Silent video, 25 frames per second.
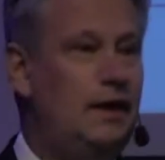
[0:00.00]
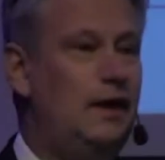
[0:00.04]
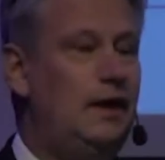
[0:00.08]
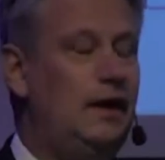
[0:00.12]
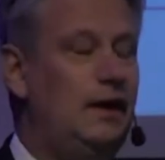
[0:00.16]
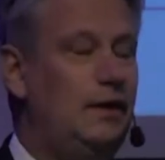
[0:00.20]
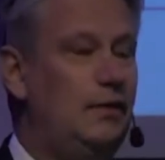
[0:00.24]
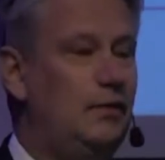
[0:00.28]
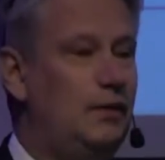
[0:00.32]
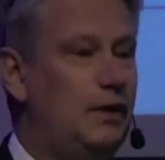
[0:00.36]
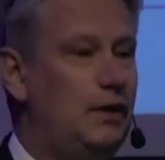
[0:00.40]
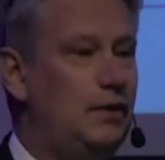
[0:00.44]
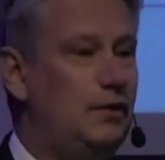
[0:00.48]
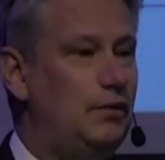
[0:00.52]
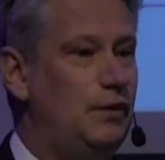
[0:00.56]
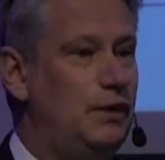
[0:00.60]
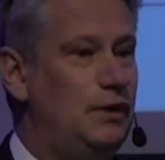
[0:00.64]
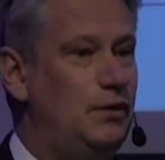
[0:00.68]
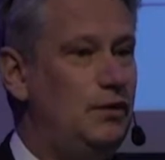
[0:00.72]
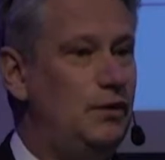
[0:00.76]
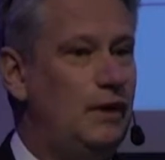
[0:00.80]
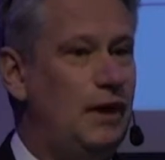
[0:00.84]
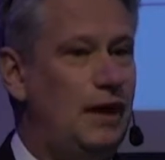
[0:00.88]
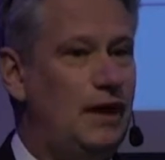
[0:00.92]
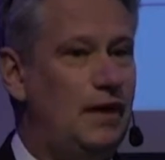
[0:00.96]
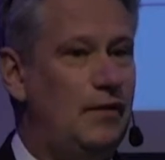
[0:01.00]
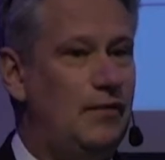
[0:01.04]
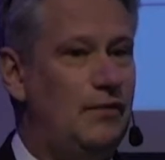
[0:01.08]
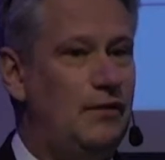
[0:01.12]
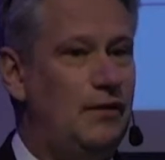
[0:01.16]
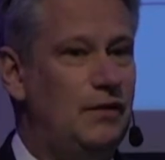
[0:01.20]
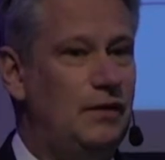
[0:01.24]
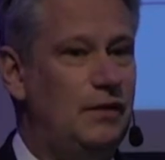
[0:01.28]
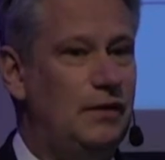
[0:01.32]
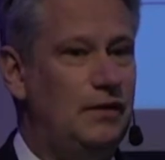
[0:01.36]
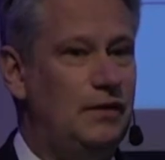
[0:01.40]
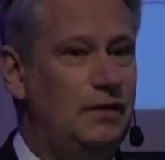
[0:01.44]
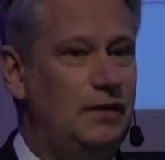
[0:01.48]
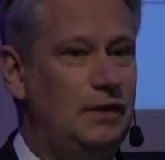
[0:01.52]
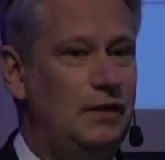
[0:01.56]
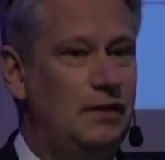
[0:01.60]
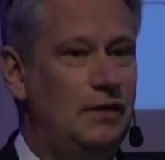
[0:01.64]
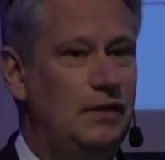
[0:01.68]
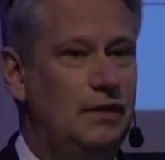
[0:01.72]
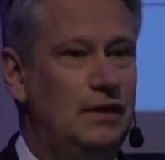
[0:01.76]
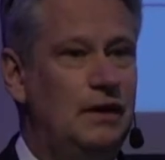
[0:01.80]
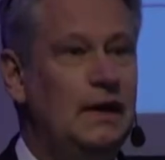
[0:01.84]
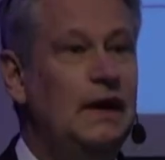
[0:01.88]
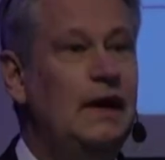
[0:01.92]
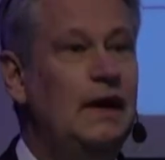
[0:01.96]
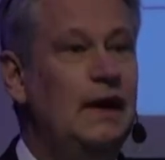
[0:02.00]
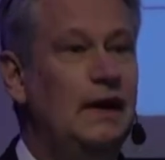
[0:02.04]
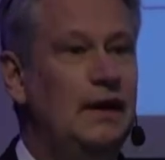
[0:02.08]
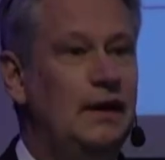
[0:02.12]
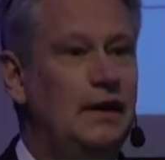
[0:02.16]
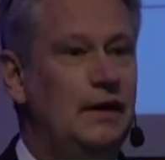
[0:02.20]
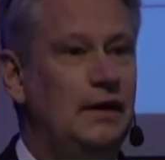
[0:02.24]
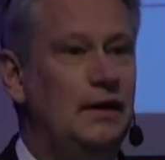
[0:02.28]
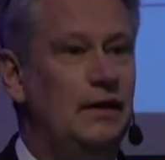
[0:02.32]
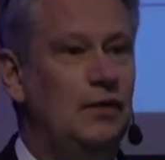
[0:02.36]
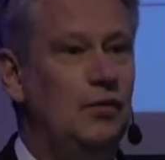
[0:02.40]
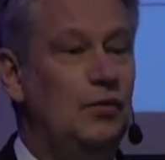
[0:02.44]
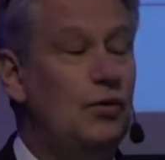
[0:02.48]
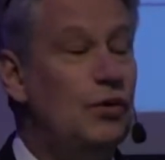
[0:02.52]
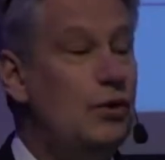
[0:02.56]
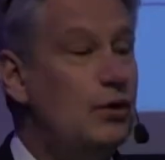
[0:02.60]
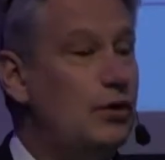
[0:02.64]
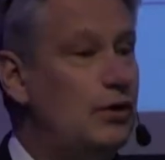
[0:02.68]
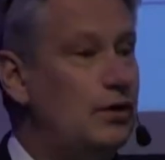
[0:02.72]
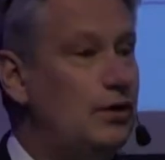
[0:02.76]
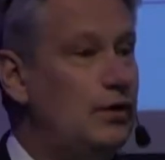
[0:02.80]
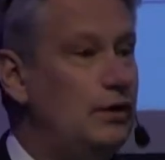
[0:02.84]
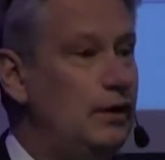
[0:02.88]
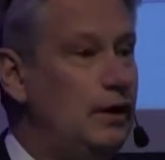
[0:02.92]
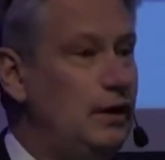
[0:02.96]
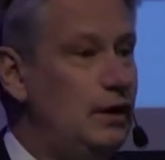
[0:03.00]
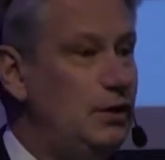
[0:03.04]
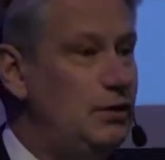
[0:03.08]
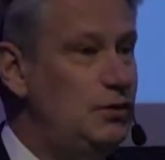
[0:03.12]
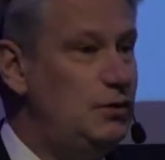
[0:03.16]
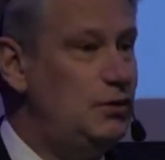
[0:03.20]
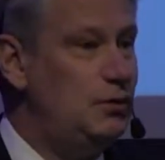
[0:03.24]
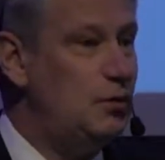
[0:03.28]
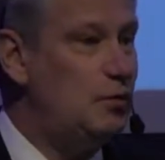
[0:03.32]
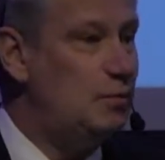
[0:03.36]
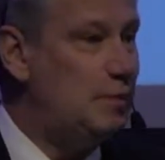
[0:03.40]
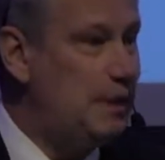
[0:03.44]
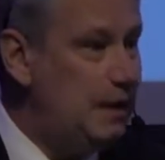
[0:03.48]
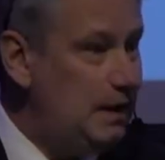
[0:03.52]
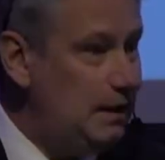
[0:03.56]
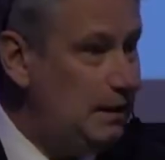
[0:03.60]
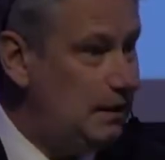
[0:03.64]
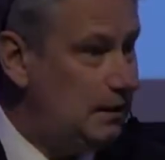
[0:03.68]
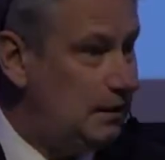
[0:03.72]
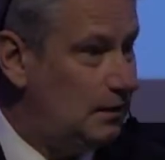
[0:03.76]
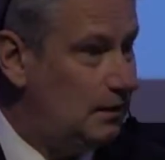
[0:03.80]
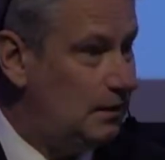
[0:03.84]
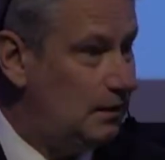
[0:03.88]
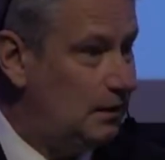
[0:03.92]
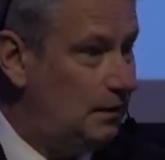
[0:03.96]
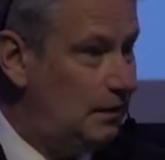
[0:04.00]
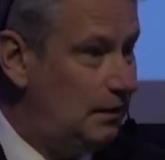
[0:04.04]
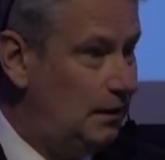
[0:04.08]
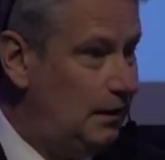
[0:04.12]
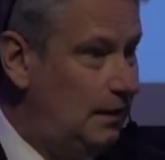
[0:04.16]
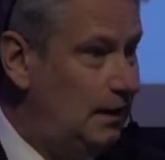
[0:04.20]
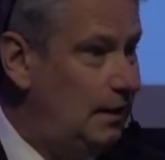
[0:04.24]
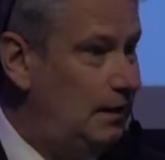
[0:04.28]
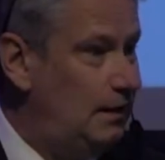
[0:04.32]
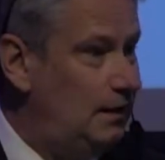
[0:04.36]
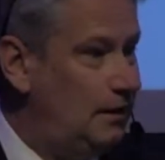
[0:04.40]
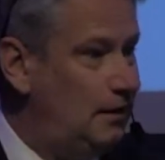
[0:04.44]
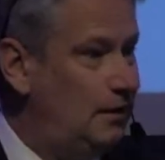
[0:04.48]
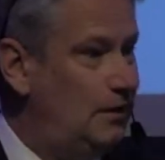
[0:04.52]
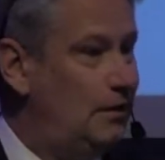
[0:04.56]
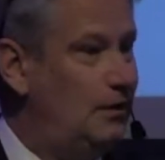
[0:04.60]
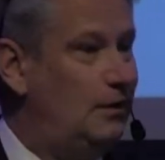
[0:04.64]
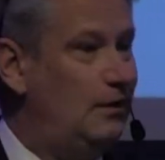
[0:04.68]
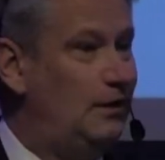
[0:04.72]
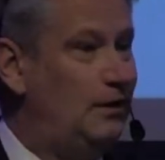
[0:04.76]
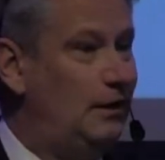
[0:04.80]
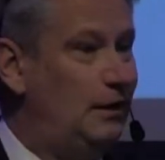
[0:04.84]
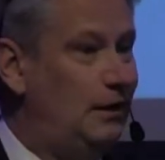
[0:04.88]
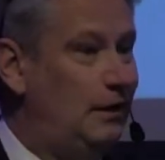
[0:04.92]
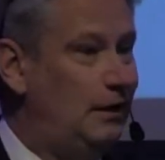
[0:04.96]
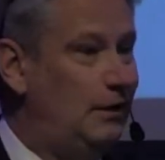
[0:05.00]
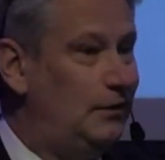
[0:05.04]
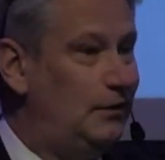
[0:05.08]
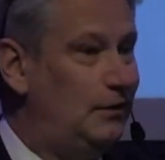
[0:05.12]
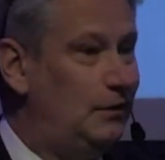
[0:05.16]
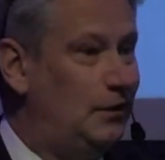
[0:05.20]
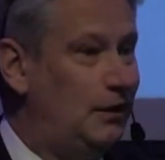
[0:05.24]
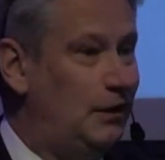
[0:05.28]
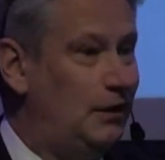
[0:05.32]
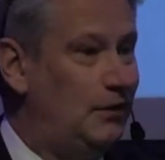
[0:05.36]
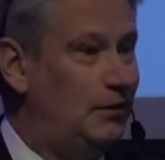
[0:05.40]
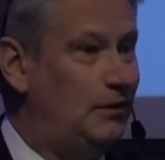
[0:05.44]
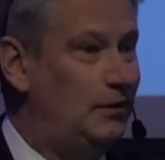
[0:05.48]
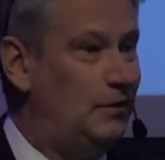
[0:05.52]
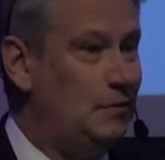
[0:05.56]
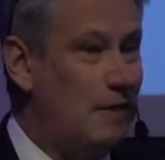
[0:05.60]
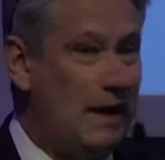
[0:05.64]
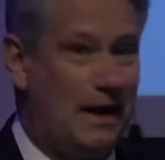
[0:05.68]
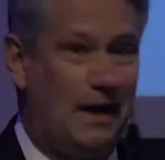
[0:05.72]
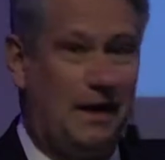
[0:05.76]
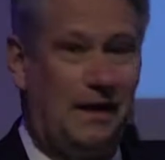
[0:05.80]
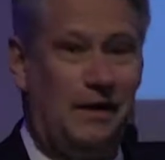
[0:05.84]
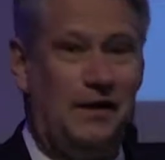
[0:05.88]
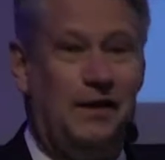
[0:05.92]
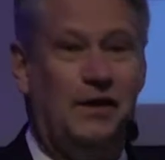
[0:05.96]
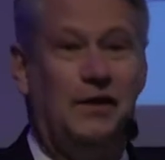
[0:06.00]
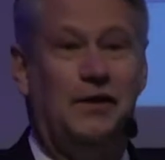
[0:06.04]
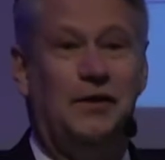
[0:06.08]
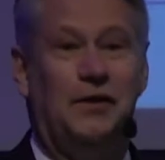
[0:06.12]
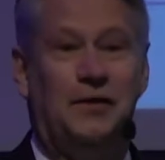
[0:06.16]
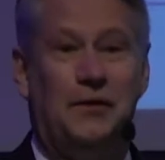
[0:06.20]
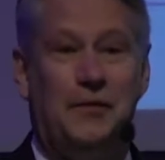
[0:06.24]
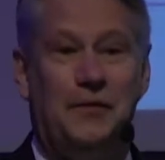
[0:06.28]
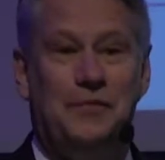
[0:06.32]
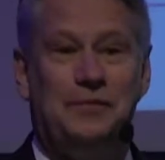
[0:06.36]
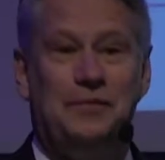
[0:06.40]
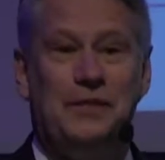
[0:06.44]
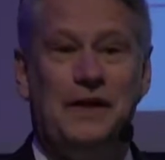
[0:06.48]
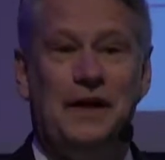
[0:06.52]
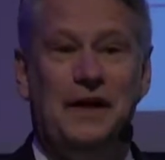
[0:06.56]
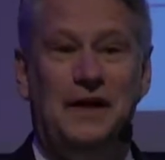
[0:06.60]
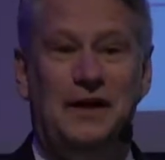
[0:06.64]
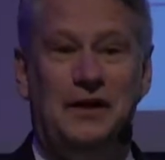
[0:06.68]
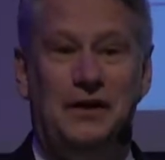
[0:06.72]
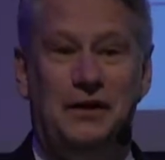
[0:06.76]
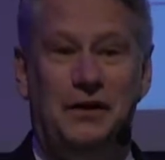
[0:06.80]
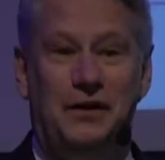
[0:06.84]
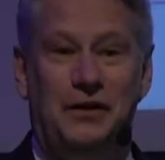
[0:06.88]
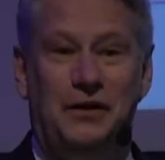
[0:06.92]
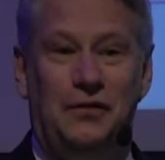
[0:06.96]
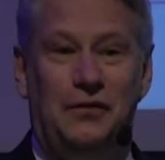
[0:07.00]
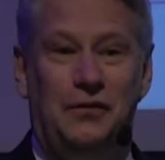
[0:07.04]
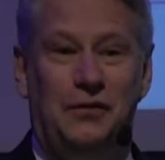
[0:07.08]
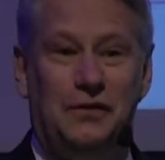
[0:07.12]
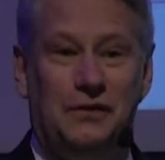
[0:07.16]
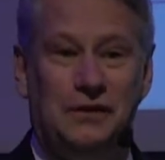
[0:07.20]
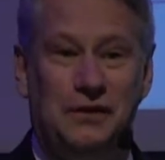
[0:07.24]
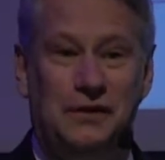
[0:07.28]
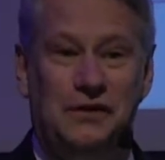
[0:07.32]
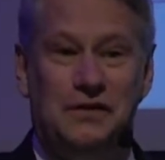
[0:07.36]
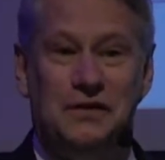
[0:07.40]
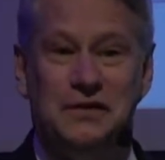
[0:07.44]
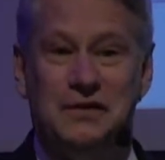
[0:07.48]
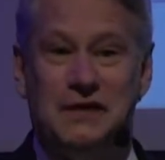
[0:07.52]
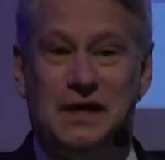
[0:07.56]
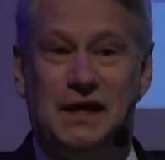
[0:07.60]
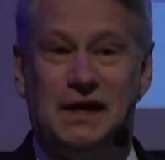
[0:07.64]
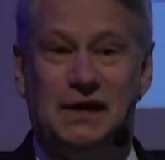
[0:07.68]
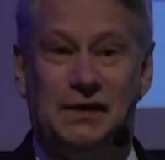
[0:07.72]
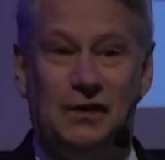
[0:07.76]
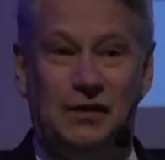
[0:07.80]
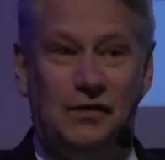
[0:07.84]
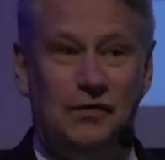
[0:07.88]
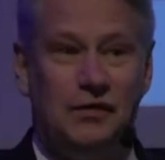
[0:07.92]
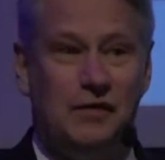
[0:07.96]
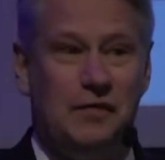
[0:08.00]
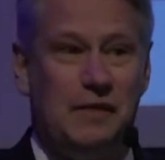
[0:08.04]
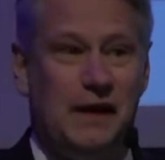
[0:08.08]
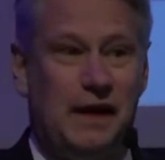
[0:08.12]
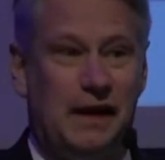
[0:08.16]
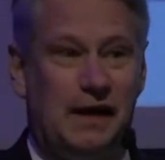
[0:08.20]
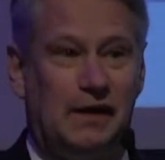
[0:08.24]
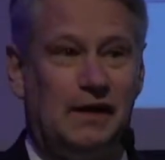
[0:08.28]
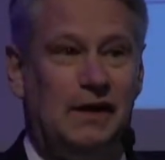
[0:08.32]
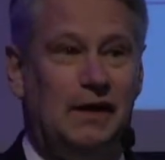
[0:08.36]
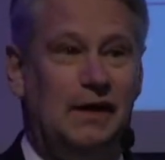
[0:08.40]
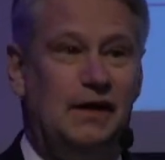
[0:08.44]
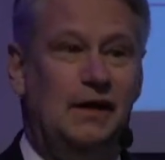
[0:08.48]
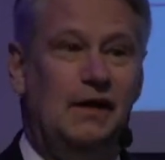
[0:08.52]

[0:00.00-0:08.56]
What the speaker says: we do have the word European in the bank, or in the title of the bank.